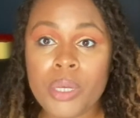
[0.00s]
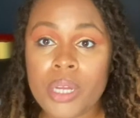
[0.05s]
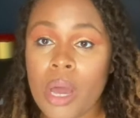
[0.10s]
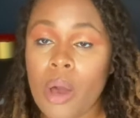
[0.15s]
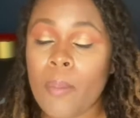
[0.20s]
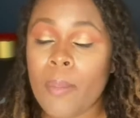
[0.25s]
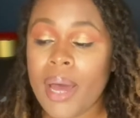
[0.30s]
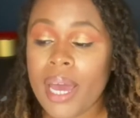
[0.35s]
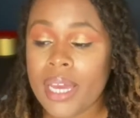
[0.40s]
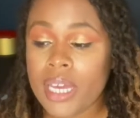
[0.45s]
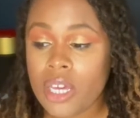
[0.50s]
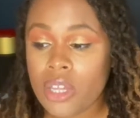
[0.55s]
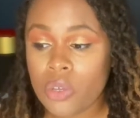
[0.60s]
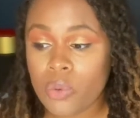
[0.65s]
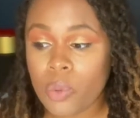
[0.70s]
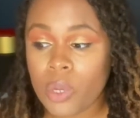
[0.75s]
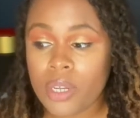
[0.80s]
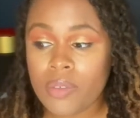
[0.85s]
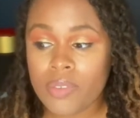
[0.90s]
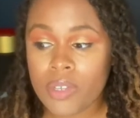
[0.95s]
out by either
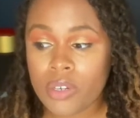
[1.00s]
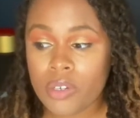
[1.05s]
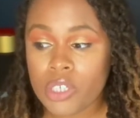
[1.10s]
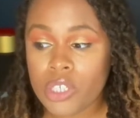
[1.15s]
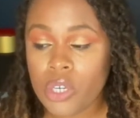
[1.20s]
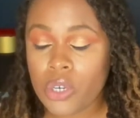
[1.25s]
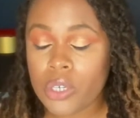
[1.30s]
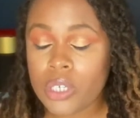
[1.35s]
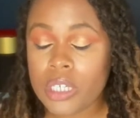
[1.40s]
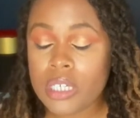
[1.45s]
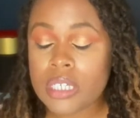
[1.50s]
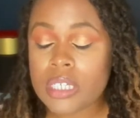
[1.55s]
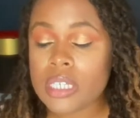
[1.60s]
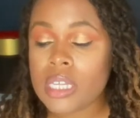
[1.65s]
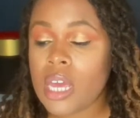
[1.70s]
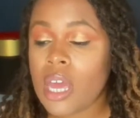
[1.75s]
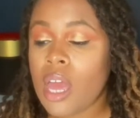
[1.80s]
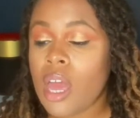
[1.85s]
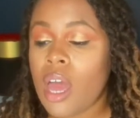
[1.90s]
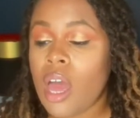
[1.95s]
one of their attorneys.
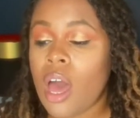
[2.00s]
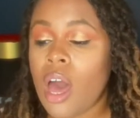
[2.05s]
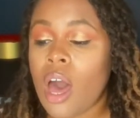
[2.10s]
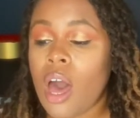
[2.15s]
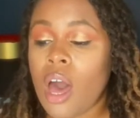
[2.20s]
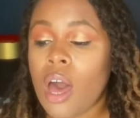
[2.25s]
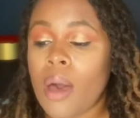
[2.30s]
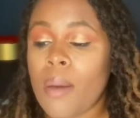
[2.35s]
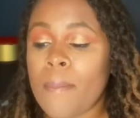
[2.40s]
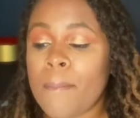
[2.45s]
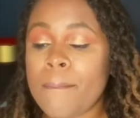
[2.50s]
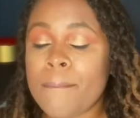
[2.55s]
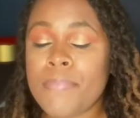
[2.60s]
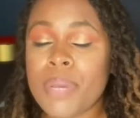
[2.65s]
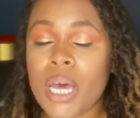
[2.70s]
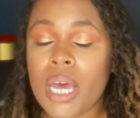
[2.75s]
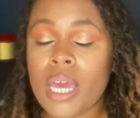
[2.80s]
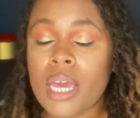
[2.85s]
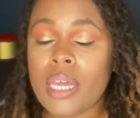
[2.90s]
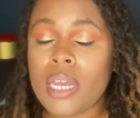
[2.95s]

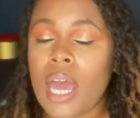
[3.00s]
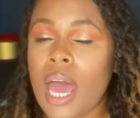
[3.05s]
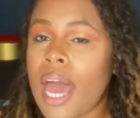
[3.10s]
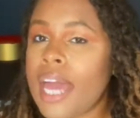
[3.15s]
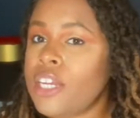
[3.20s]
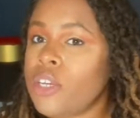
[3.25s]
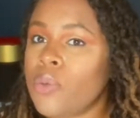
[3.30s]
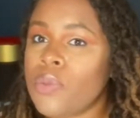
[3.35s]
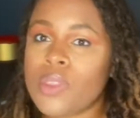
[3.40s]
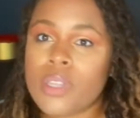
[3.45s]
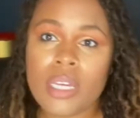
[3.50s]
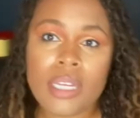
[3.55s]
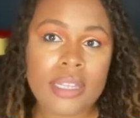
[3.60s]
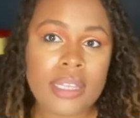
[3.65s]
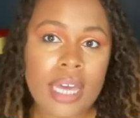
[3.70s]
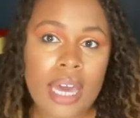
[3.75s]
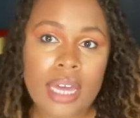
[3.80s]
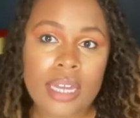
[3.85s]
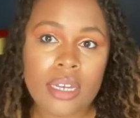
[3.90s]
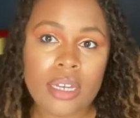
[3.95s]
But I don't think
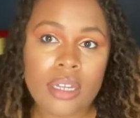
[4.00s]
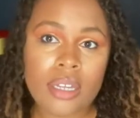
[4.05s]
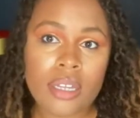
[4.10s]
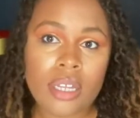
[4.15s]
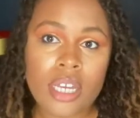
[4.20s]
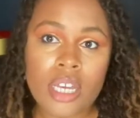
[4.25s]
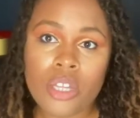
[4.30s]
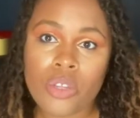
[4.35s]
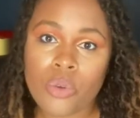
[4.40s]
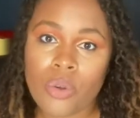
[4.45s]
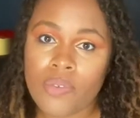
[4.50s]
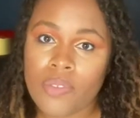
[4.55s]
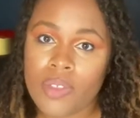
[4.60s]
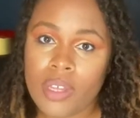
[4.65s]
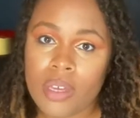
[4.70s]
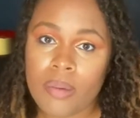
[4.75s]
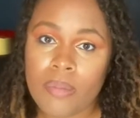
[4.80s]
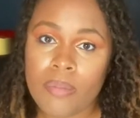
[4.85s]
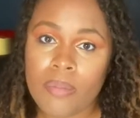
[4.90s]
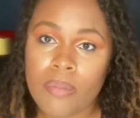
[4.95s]
that either of
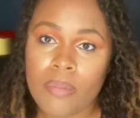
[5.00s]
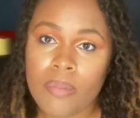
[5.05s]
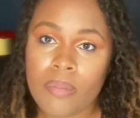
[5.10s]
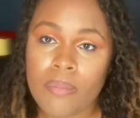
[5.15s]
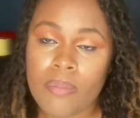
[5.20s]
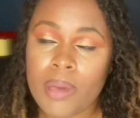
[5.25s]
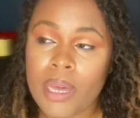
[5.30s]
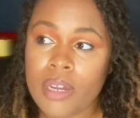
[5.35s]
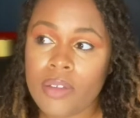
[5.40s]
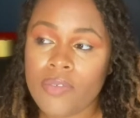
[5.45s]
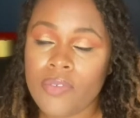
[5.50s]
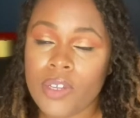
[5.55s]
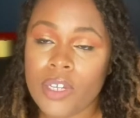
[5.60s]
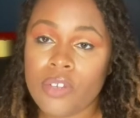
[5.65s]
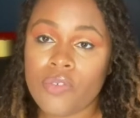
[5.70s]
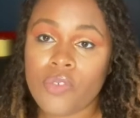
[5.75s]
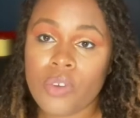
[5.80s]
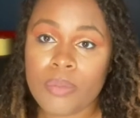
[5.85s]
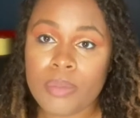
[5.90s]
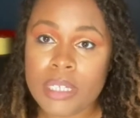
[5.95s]
them benefited
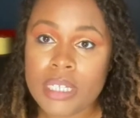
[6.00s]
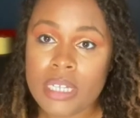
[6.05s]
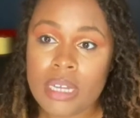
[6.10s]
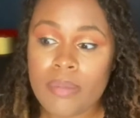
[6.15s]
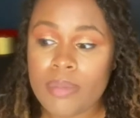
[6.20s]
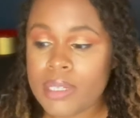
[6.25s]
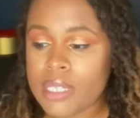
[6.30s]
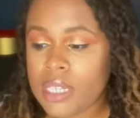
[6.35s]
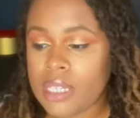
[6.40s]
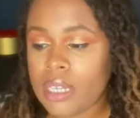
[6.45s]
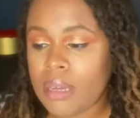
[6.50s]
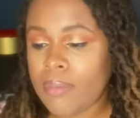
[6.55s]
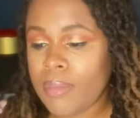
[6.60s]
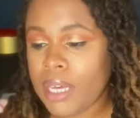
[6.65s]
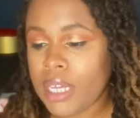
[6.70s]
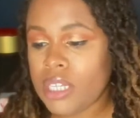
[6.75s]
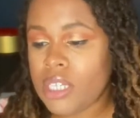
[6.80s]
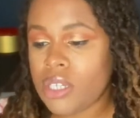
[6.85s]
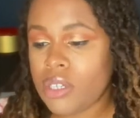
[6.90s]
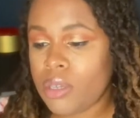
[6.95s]
from the statements that they
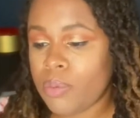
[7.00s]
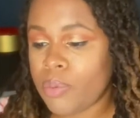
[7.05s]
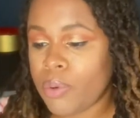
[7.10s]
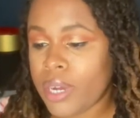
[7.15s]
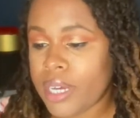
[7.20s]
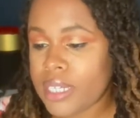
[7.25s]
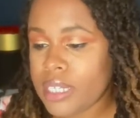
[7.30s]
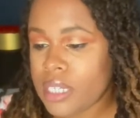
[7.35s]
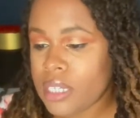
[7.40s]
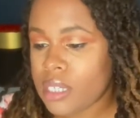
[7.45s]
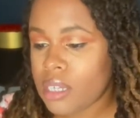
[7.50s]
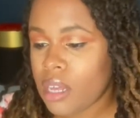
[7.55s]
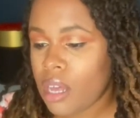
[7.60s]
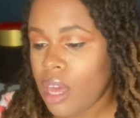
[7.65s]
made to the press.